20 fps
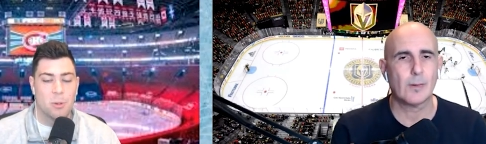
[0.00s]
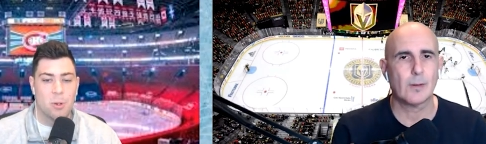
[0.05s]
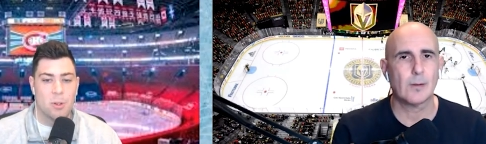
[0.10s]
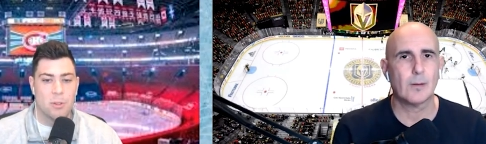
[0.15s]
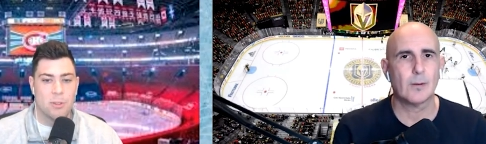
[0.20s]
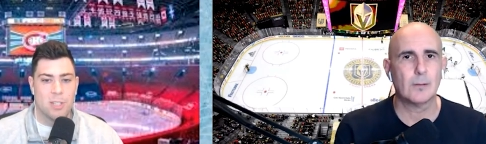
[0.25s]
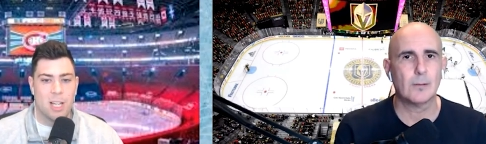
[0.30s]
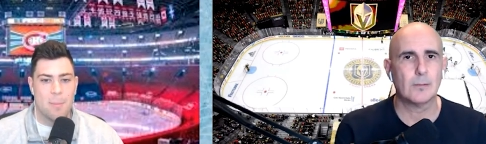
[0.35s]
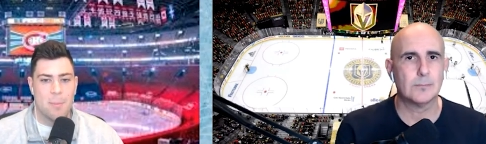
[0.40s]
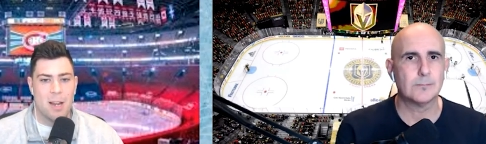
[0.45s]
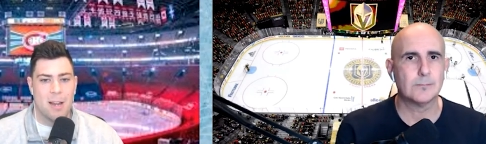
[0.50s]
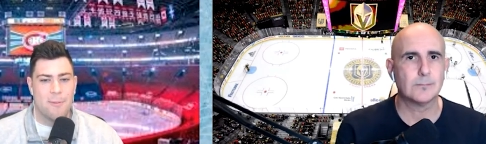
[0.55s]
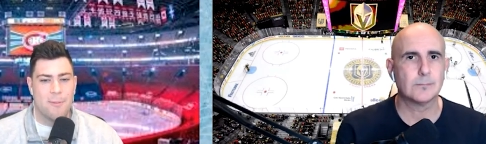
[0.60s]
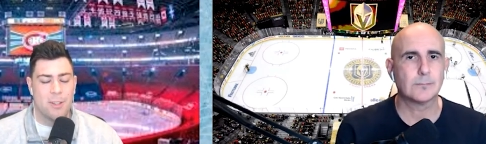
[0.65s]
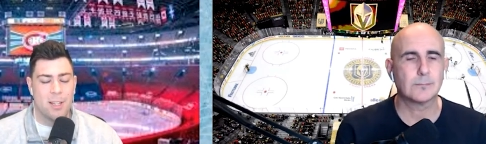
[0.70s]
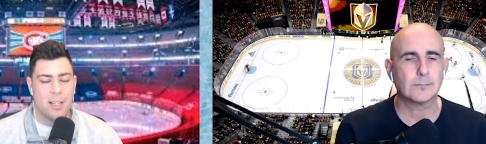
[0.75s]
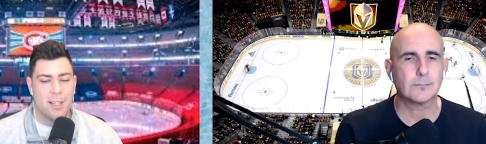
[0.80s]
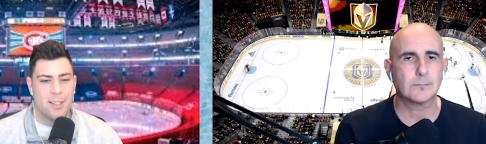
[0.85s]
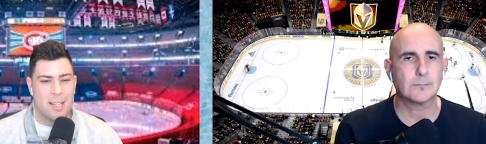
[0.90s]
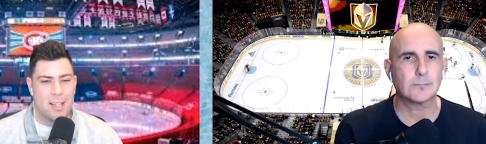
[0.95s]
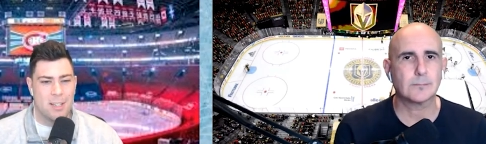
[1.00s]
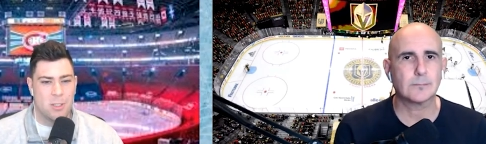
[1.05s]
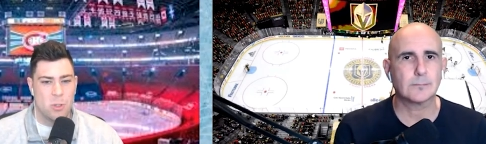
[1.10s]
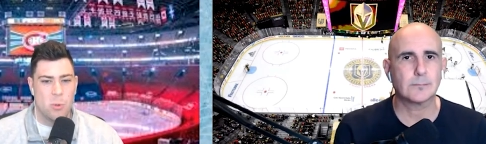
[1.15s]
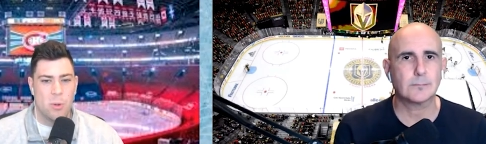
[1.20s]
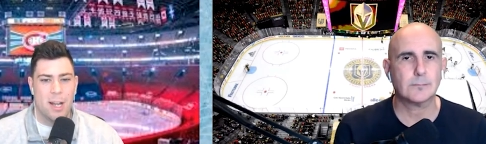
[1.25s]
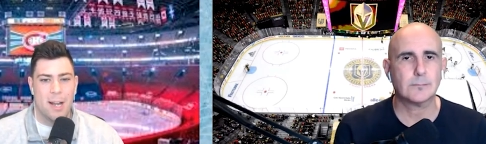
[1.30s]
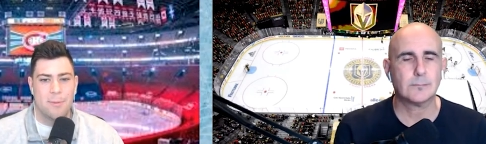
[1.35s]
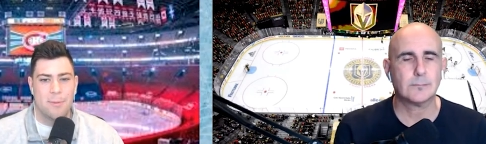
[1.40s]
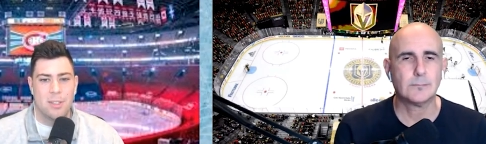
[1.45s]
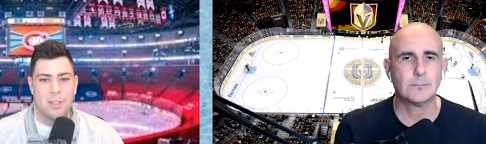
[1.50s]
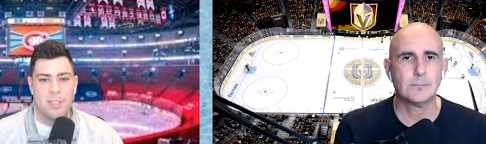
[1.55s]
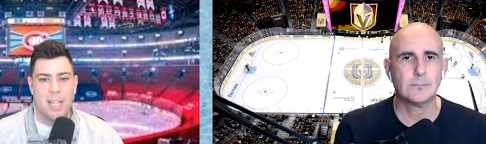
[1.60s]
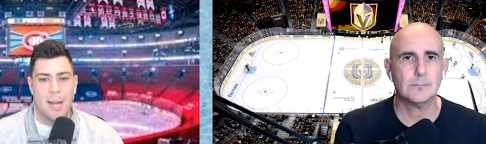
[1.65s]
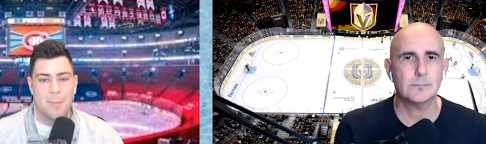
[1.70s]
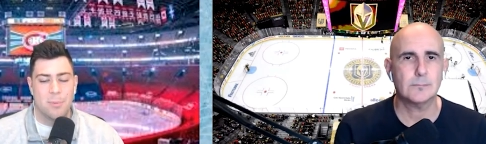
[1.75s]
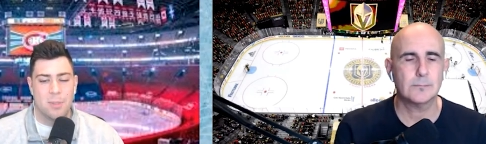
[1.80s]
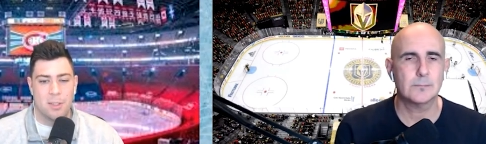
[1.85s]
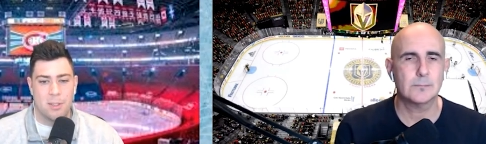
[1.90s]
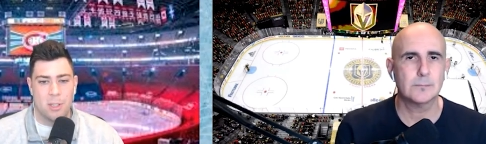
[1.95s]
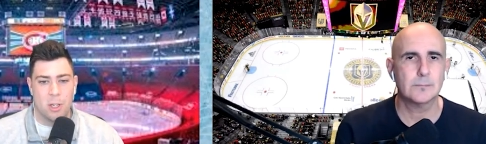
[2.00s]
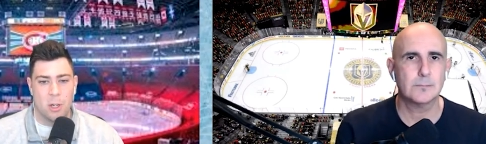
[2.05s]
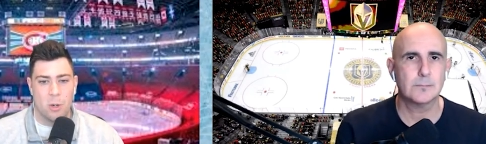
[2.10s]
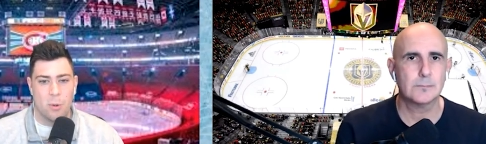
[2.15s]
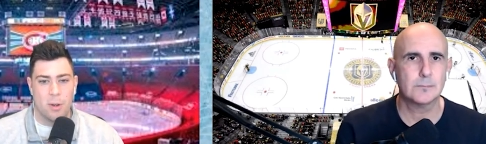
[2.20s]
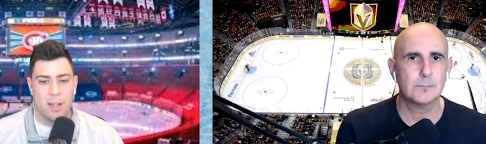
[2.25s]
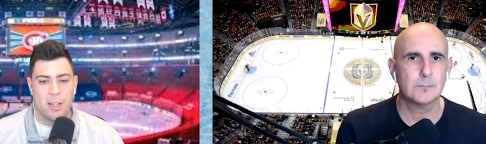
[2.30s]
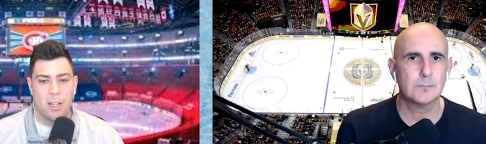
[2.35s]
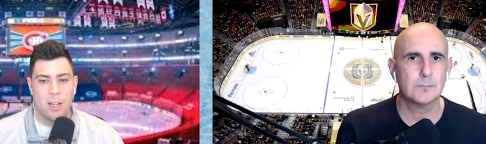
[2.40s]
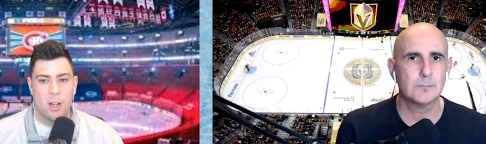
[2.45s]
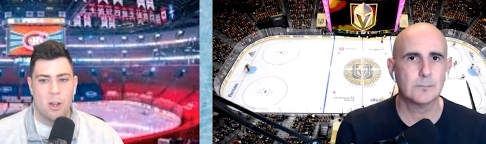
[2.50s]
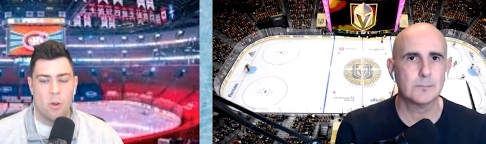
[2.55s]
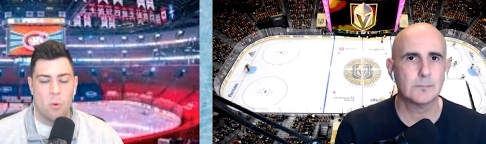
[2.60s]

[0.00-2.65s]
Speaker 1: goals up, and I feel like they do have the depth to do it.